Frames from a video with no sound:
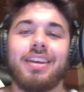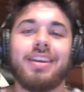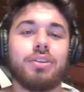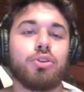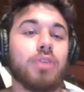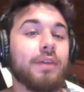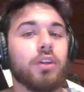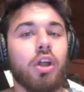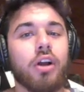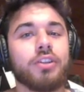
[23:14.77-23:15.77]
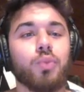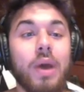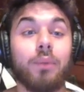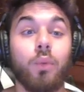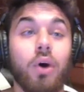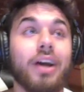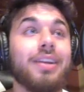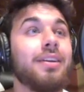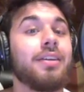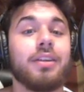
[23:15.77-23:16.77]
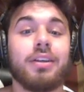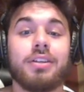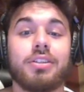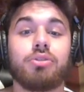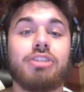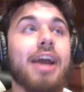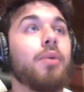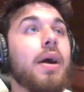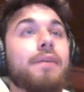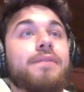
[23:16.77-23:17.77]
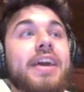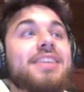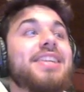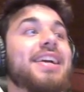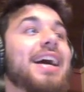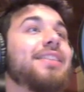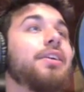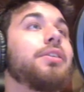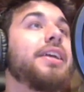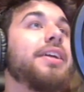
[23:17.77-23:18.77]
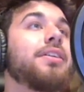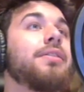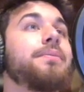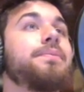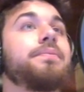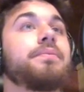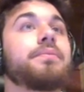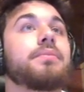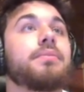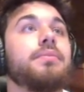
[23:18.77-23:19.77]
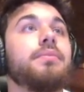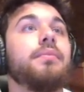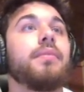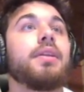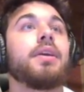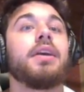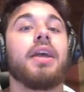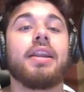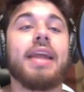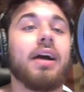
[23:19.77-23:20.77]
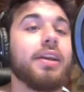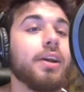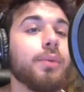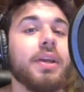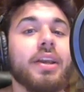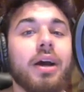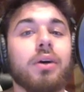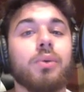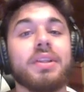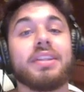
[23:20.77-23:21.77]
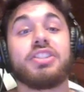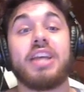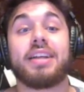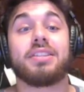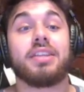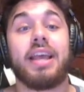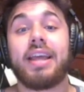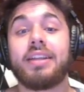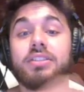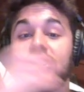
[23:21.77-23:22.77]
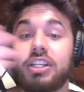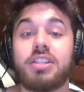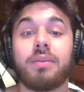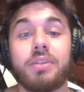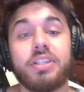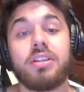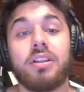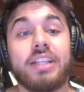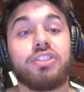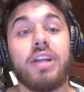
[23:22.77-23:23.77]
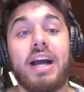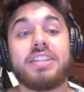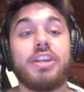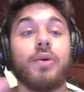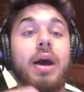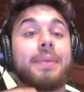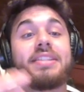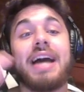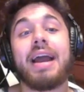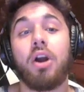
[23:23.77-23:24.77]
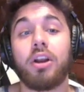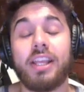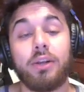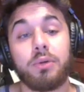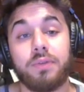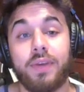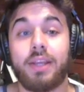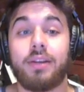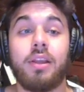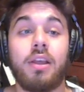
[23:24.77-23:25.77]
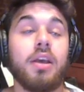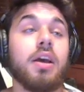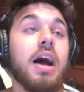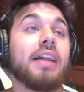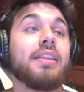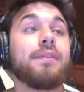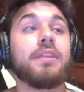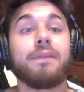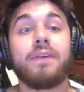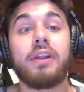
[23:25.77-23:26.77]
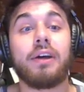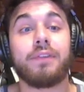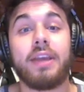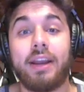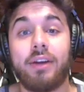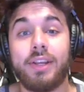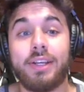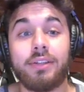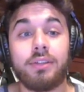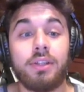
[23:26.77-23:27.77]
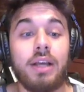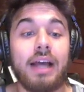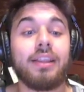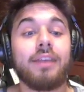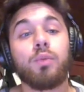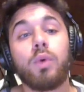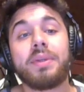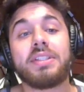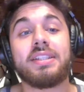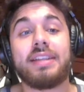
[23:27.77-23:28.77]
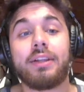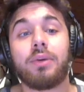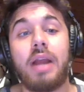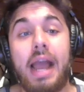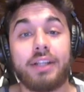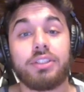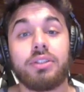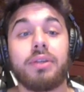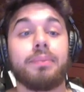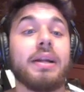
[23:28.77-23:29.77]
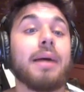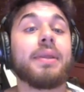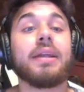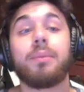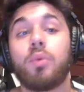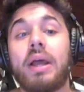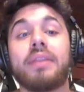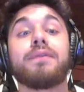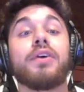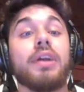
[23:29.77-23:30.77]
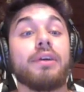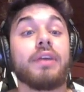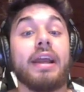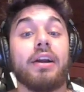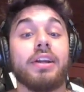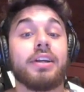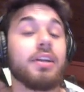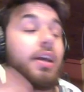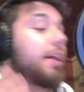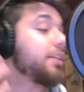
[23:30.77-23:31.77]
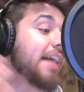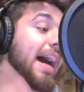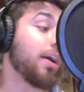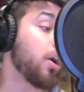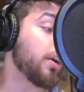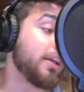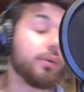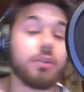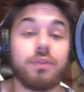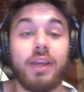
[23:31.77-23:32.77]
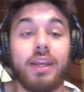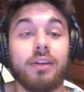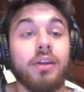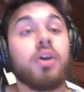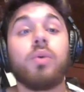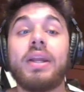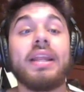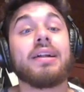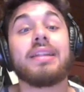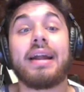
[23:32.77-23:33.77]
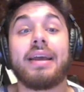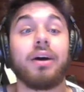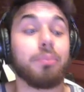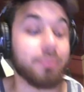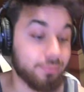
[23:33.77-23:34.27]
So Trevor Lawrence went 1. So Jaguar fans, they got their leader. And now here we go with the Jets. And just to let you guys know, I'm a diehard Eagles fan. I live in the Philadelphia area. I live in Wilmington, Delaware, actually, but I'm around the Philadelphia area. Diehard Eagles fan. We need a lot of help.